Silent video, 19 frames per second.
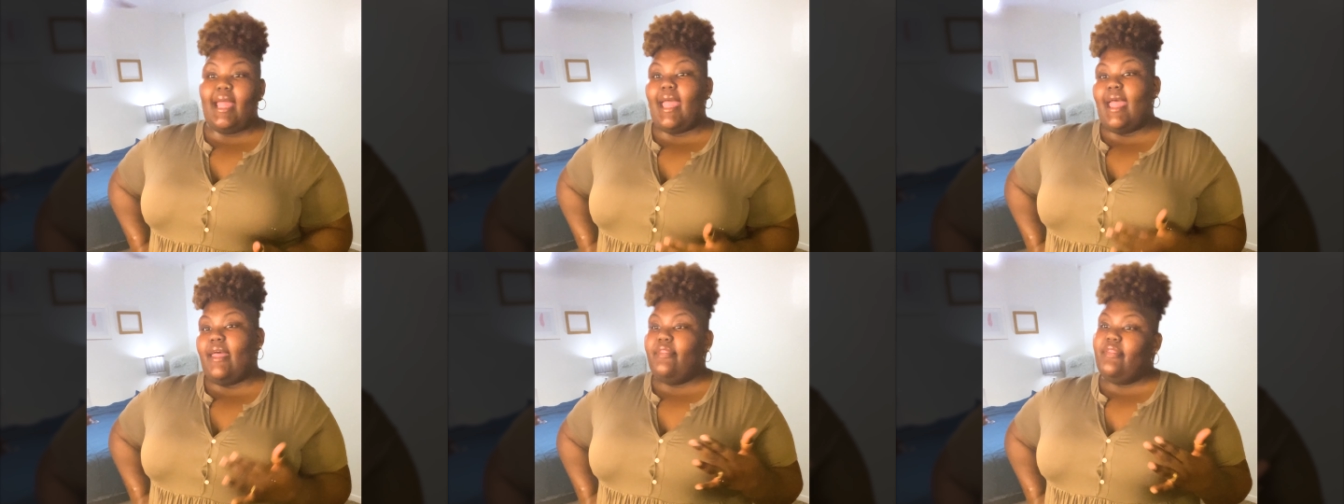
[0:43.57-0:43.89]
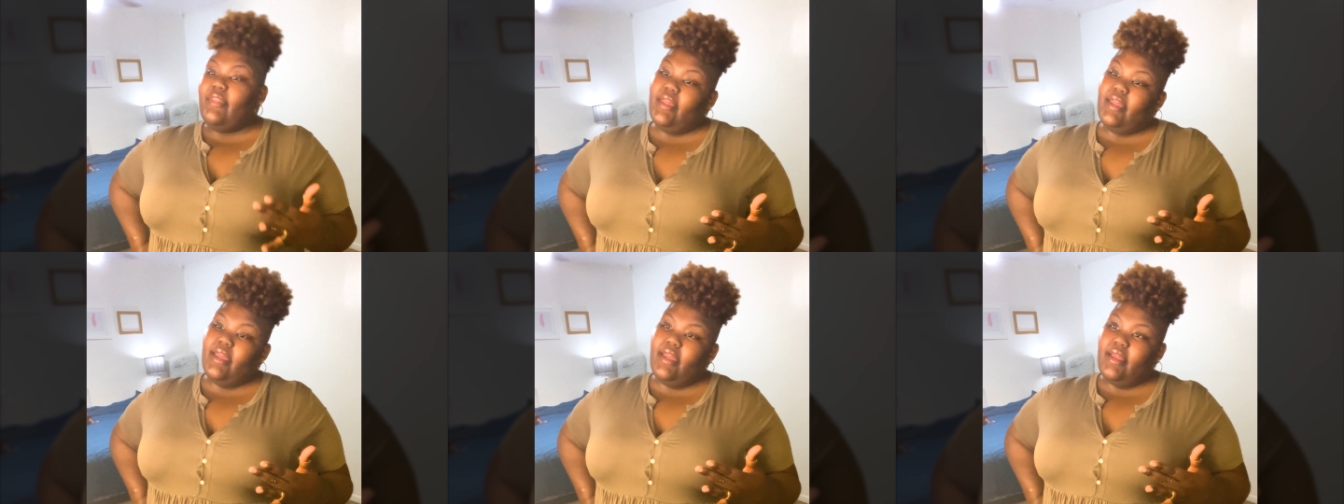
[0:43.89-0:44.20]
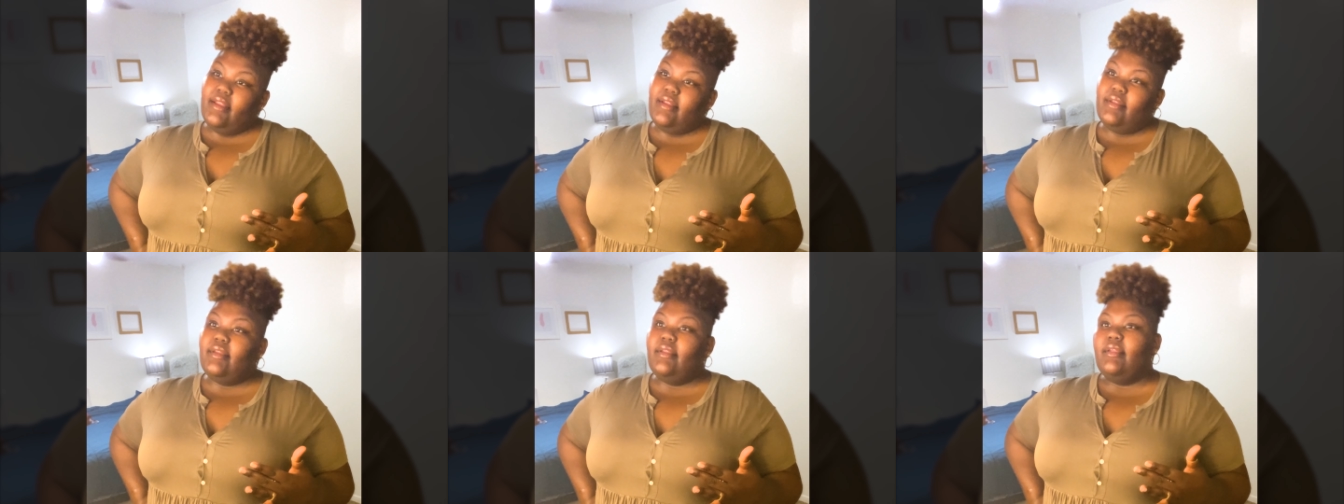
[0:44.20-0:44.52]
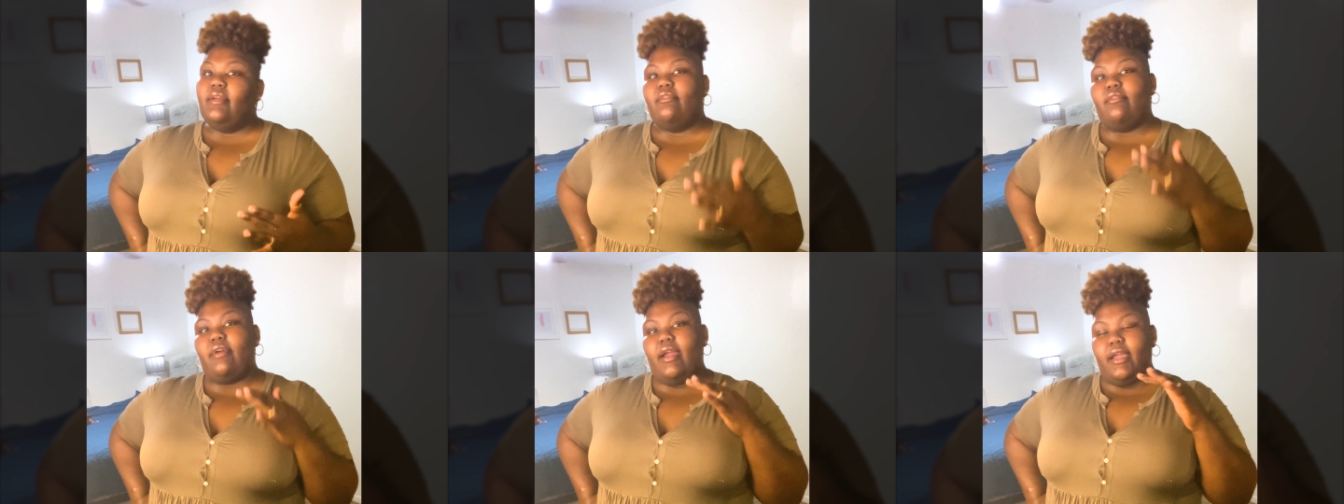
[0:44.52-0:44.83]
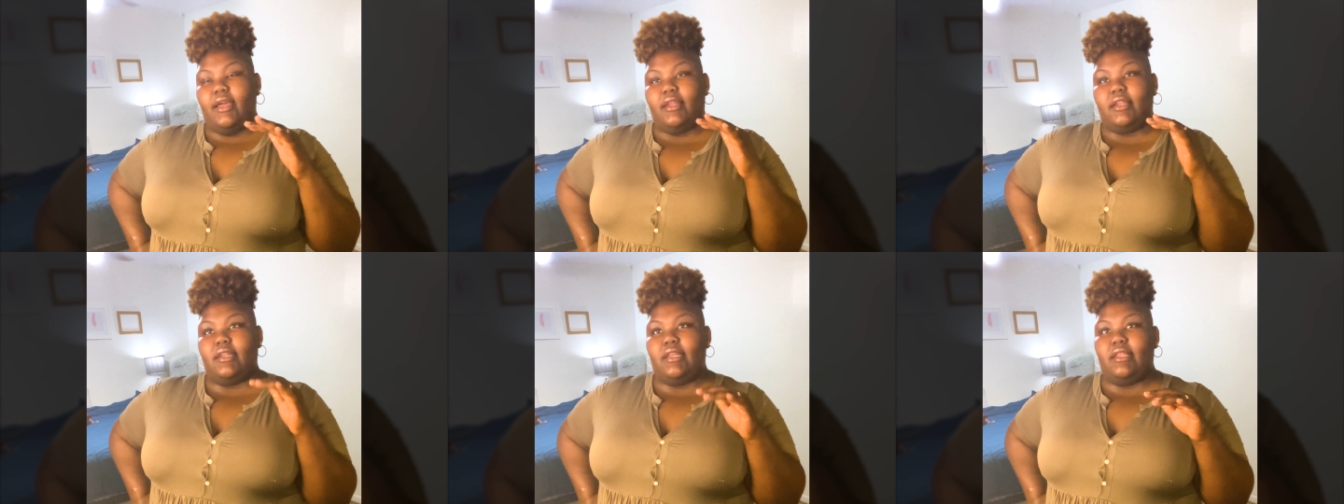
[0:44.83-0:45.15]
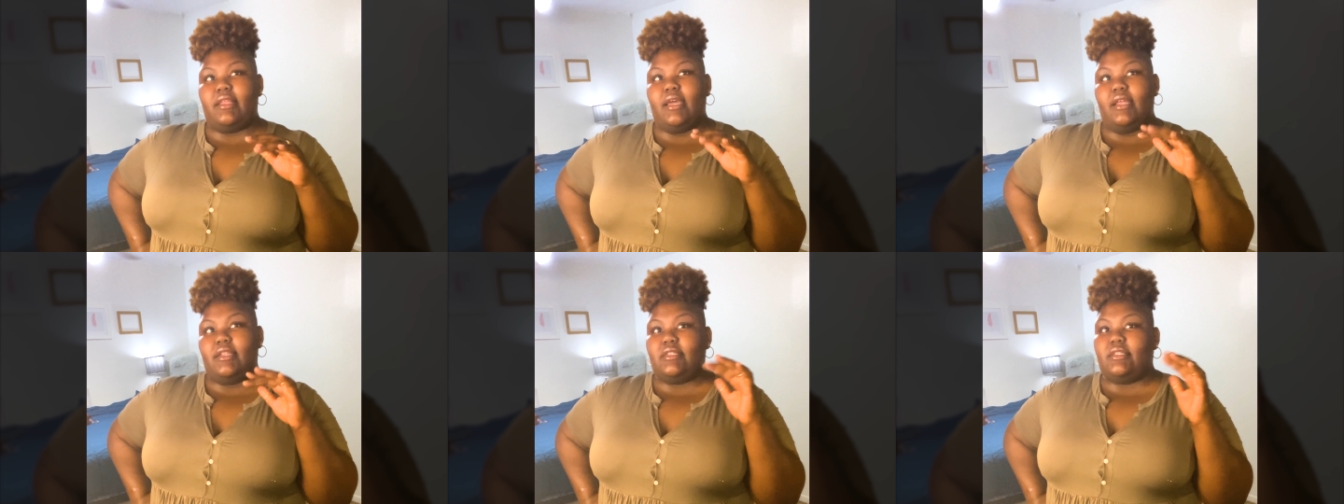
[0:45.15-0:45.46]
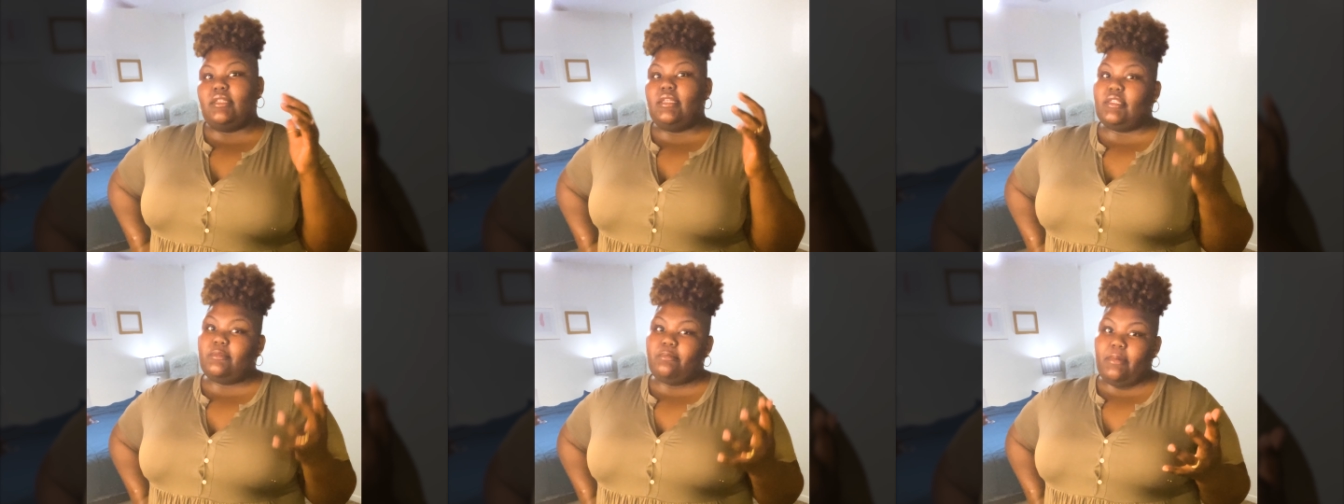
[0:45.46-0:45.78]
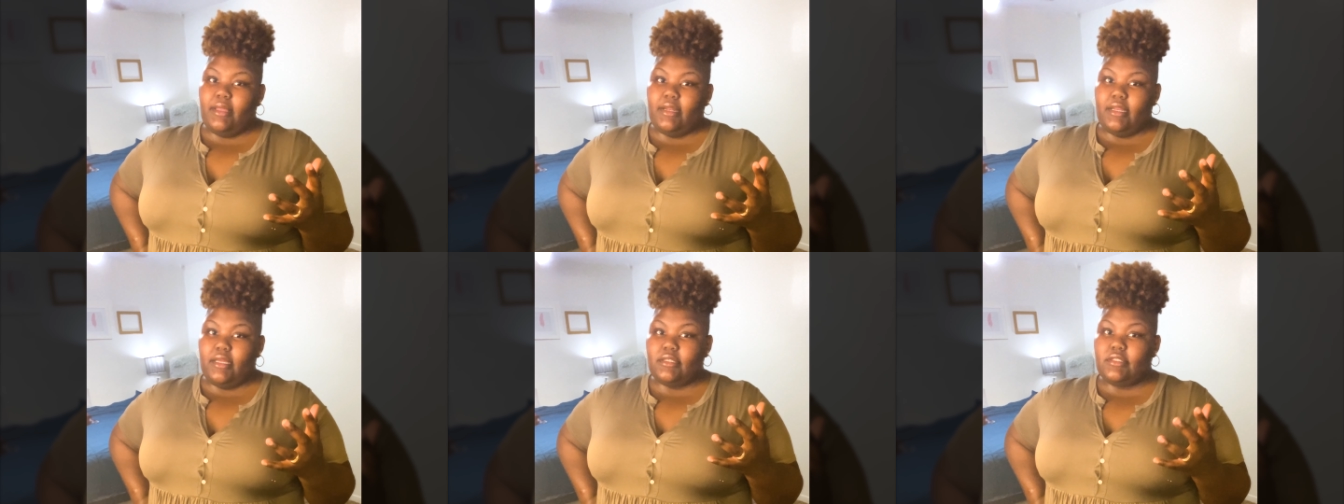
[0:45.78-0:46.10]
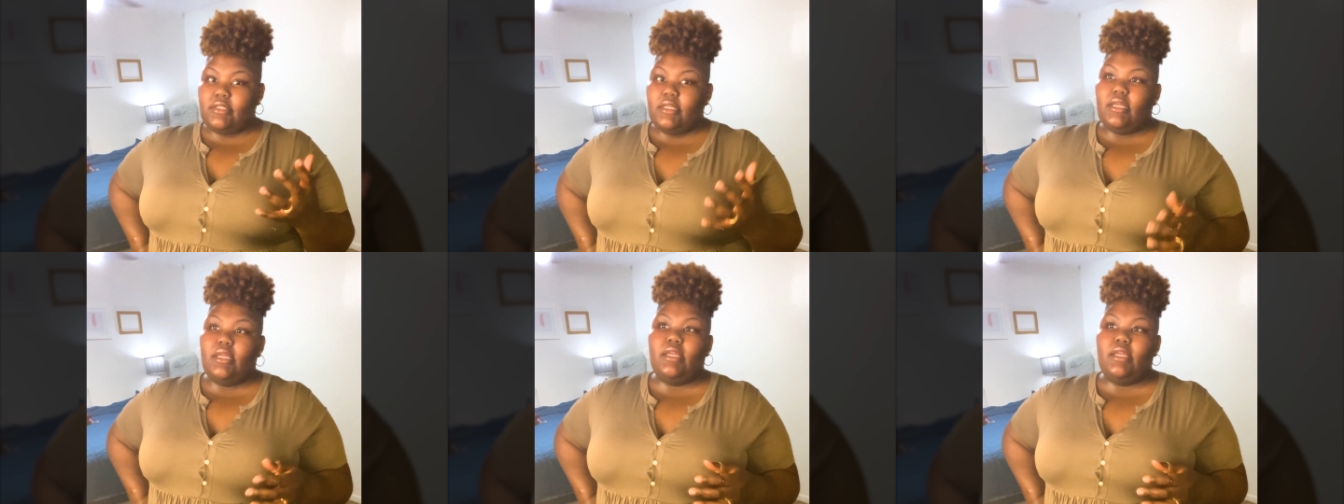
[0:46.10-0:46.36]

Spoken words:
And then right underneath that is Hispanics.